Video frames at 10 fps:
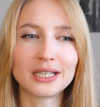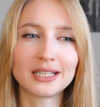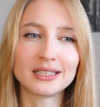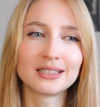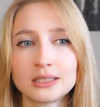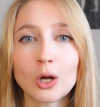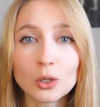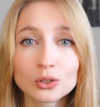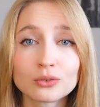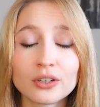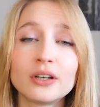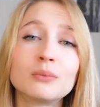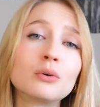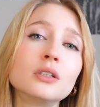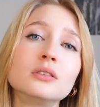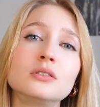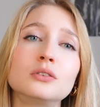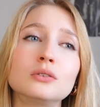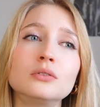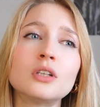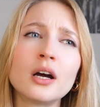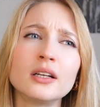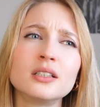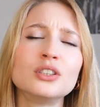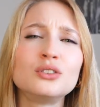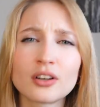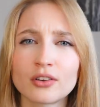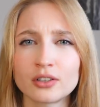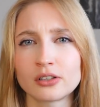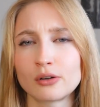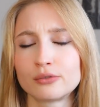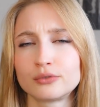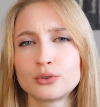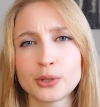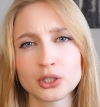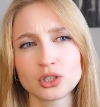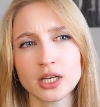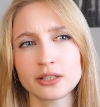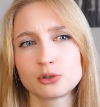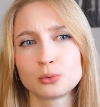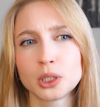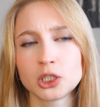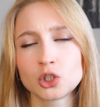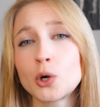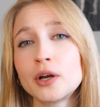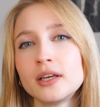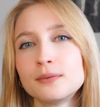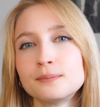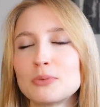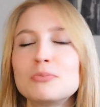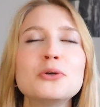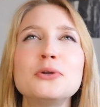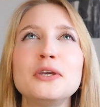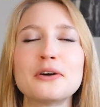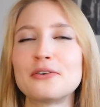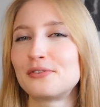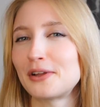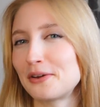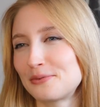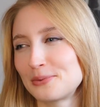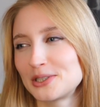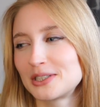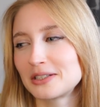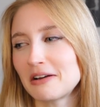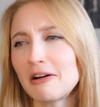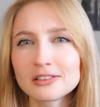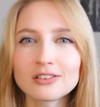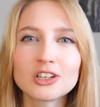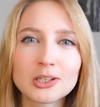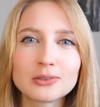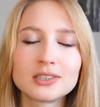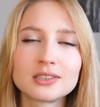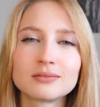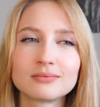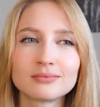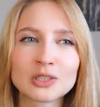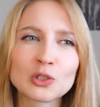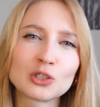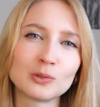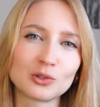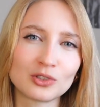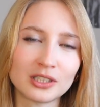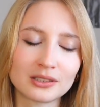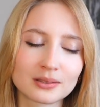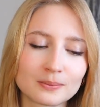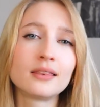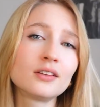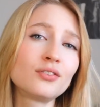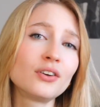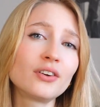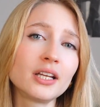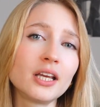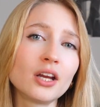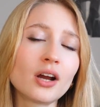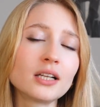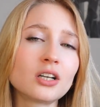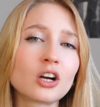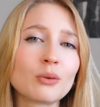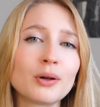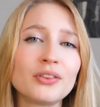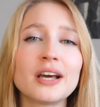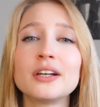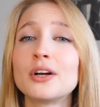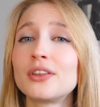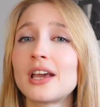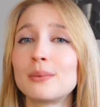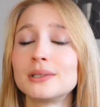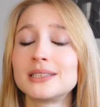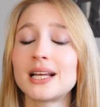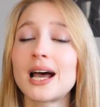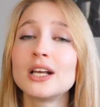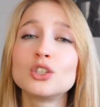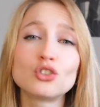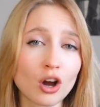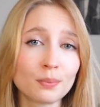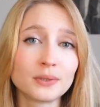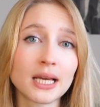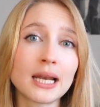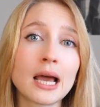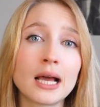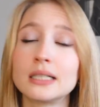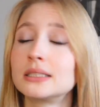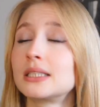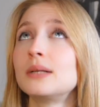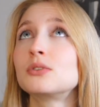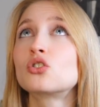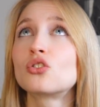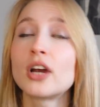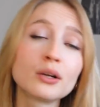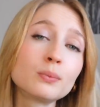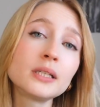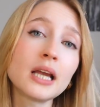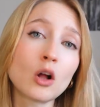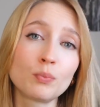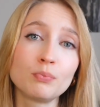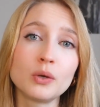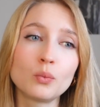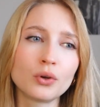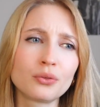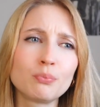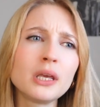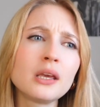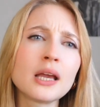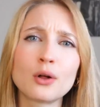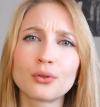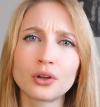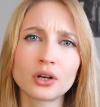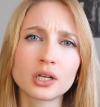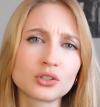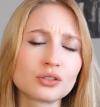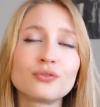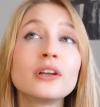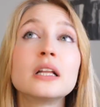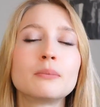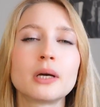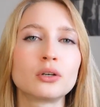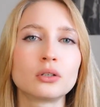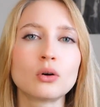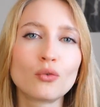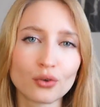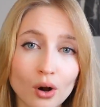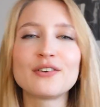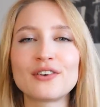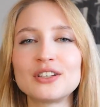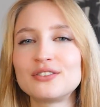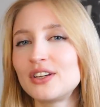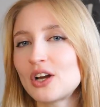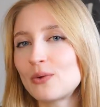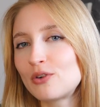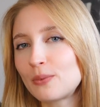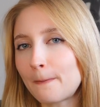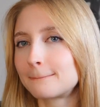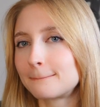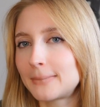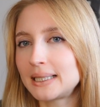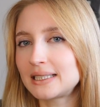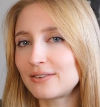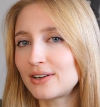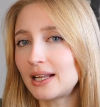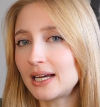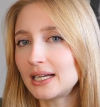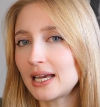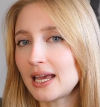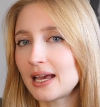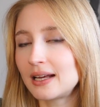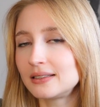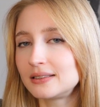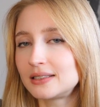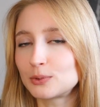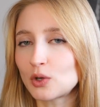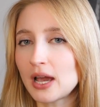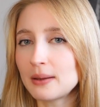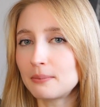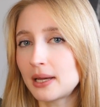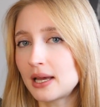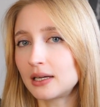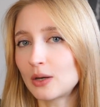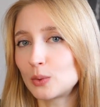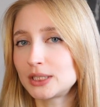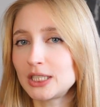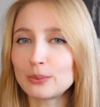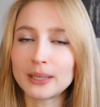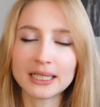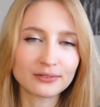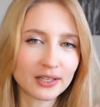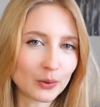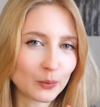and it's also very important to not restrict yourself too much and to enjoy the beauty of life, which also includes Christmas treats. In this video right here, I talk about the unhealthy habits that I dropped that has incredibly helped me with being healthier and just feeling better overall. If you found this video helpful, please give it a like and subscribe, and I will see you in my next video.